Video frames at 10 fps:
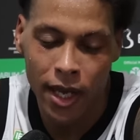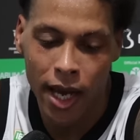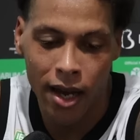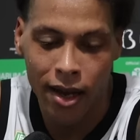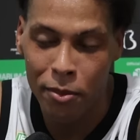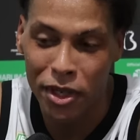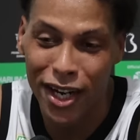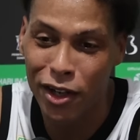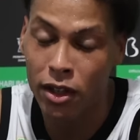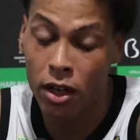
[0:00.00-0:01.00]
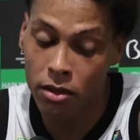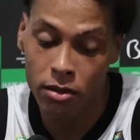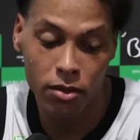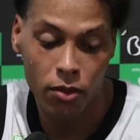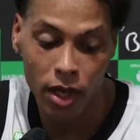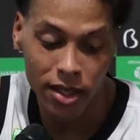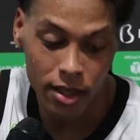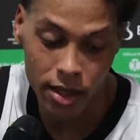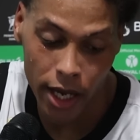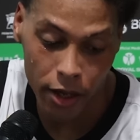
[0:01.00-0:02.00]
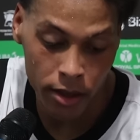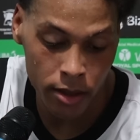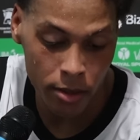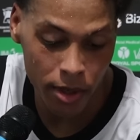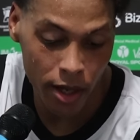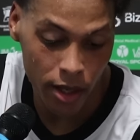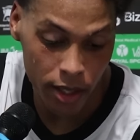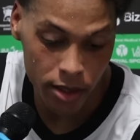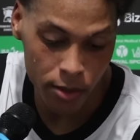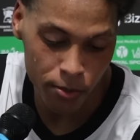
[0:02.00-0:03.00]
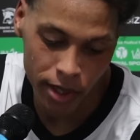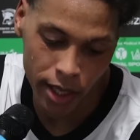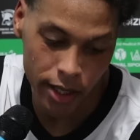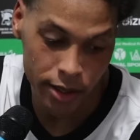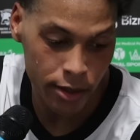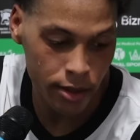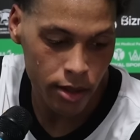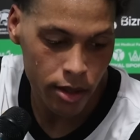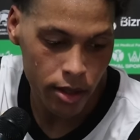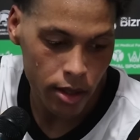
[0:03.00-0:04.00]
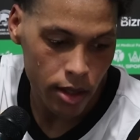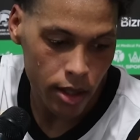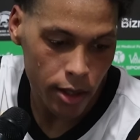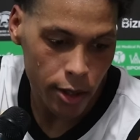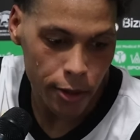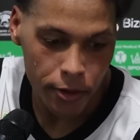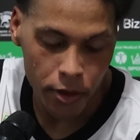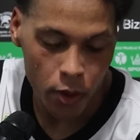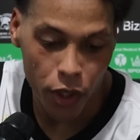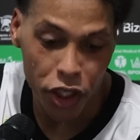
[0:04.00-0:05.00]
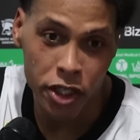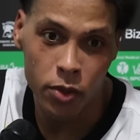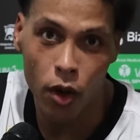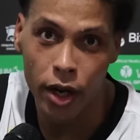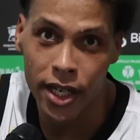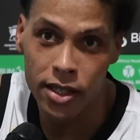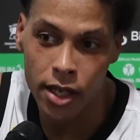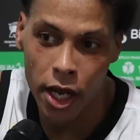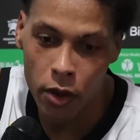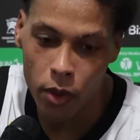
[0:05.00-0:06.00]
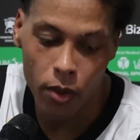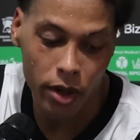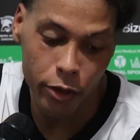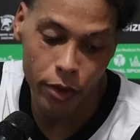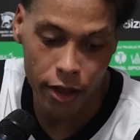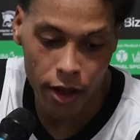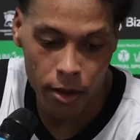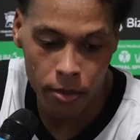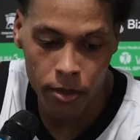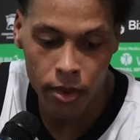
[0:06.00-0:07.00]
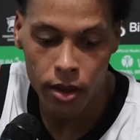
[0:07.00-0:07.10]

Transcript: I mean, I don't know what to say, to be honest, because we just weren't in sync, we weren't in rhythm.